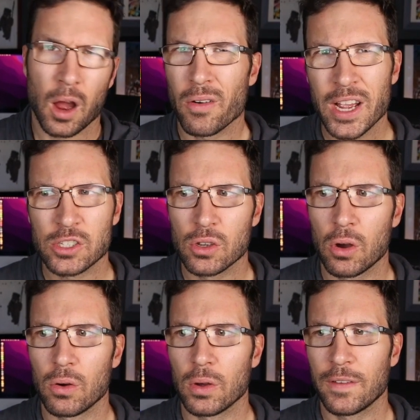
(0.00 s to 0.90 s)
All right,
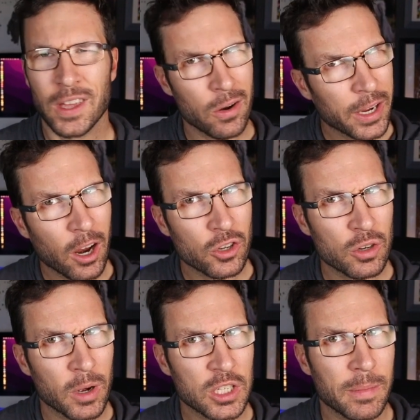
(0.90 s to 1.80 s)
so if they don't care
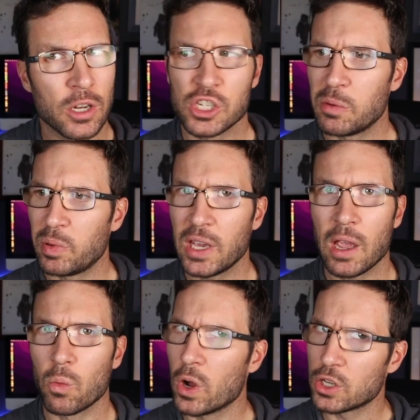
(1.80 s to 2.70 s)
too much about
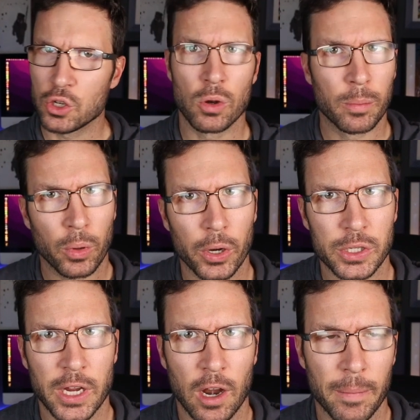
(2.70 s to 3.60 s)
GPA, what do
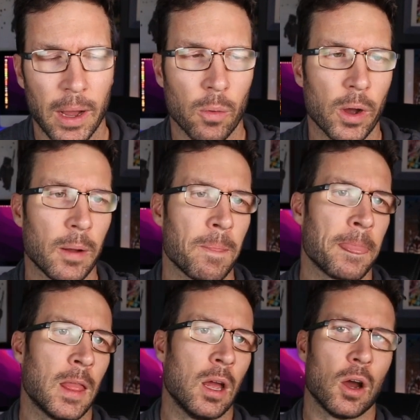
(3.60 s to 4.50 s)
employers care about? Well,
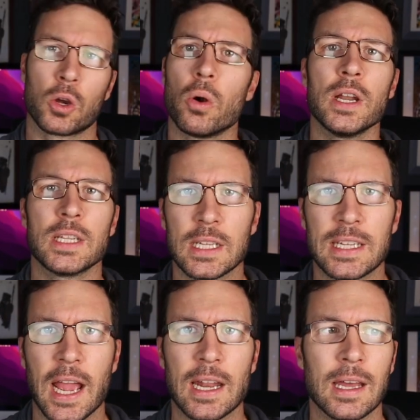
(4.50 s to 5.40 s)
According to the
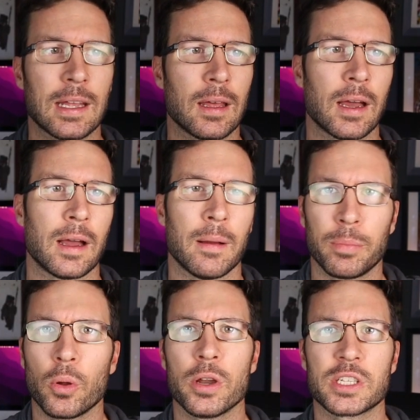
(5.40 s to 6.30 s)
data, uh,
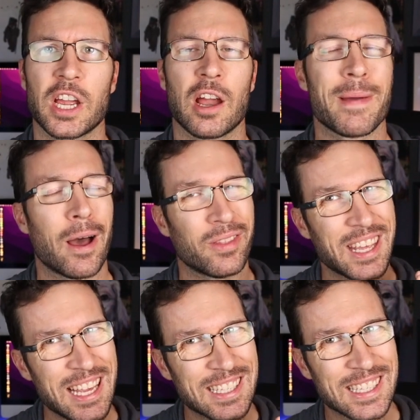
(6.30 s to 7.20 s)
employers care about
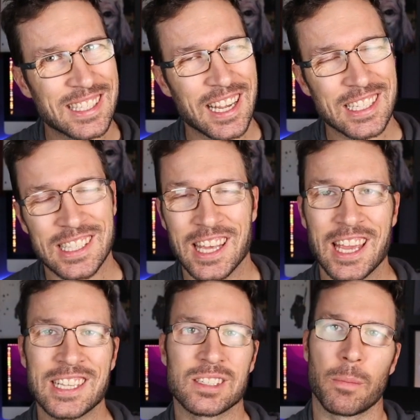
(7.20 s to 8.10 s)
these six
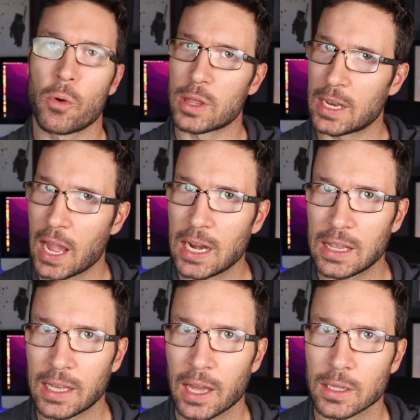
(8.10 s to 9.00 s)
things more than
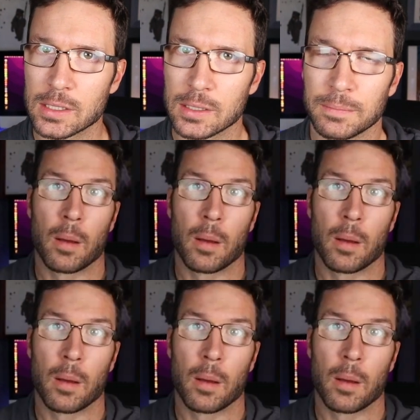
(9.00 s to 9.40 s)
anything else.